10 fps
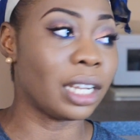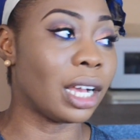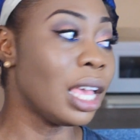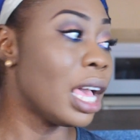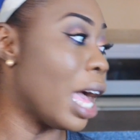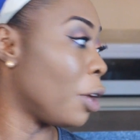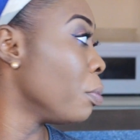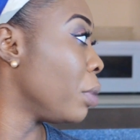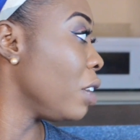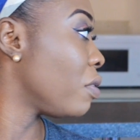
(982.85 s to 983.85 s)
Now I
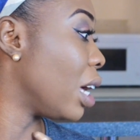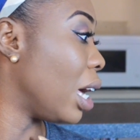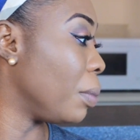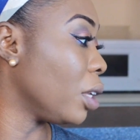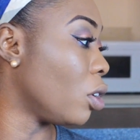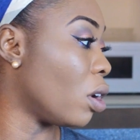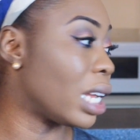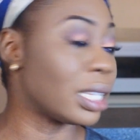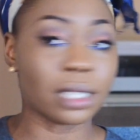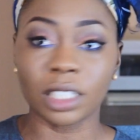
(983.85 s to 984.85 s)
don't believe that, I mean, God
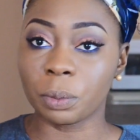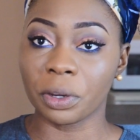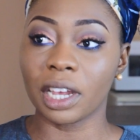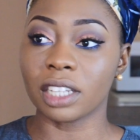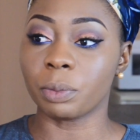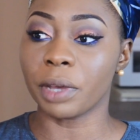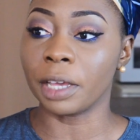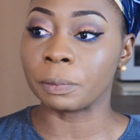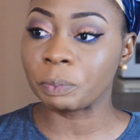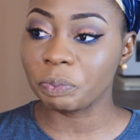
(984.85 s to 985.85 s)
answers prayers
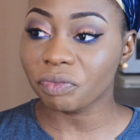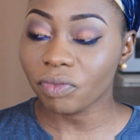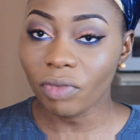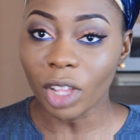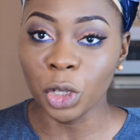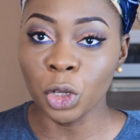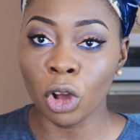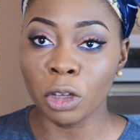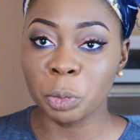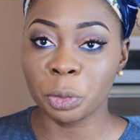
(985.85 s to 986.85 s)
by, you know,
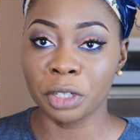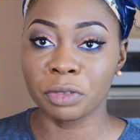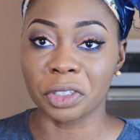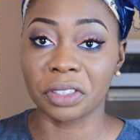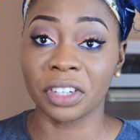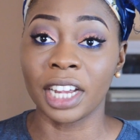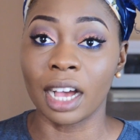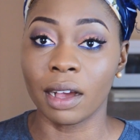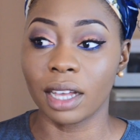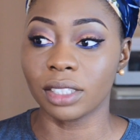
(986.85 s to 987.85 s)
us praying for 3
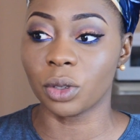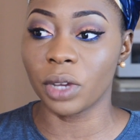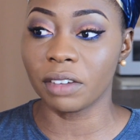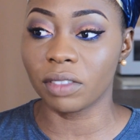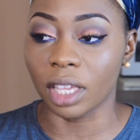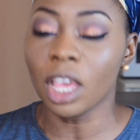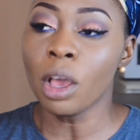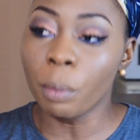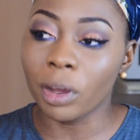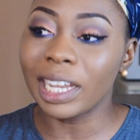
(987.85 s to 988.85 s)
hours or anything,
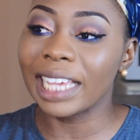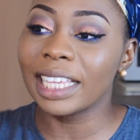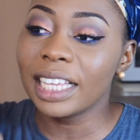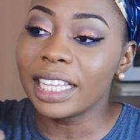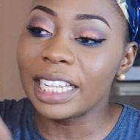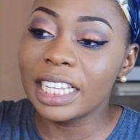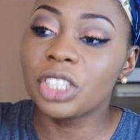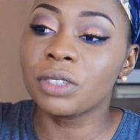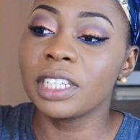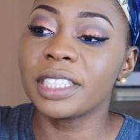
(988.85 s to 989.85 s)
but like
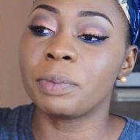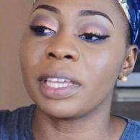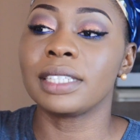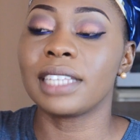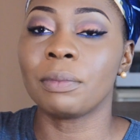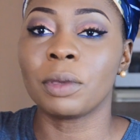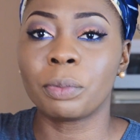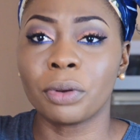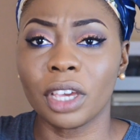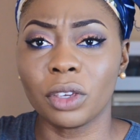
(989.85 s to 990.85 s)
literally spending time in
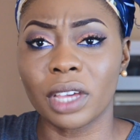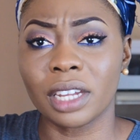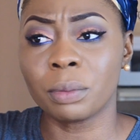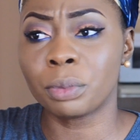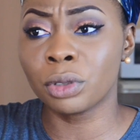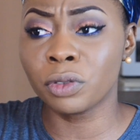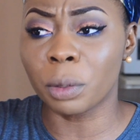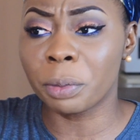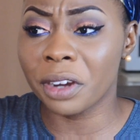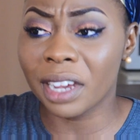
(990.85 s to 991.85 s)
prayer, you can improve your
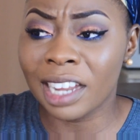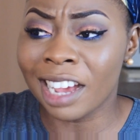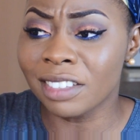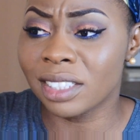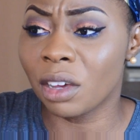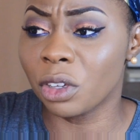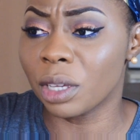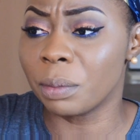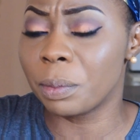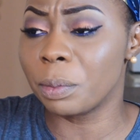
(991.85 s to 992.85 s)
prayer lifestyle, you
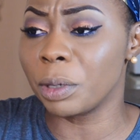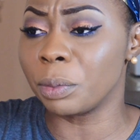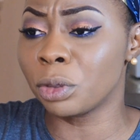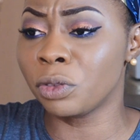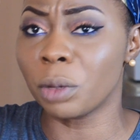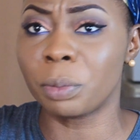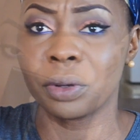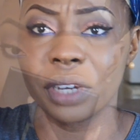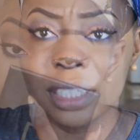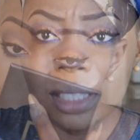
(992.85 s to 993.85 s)
can improve your
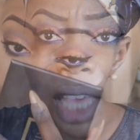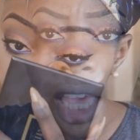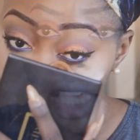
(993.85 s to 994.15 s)
praise, you can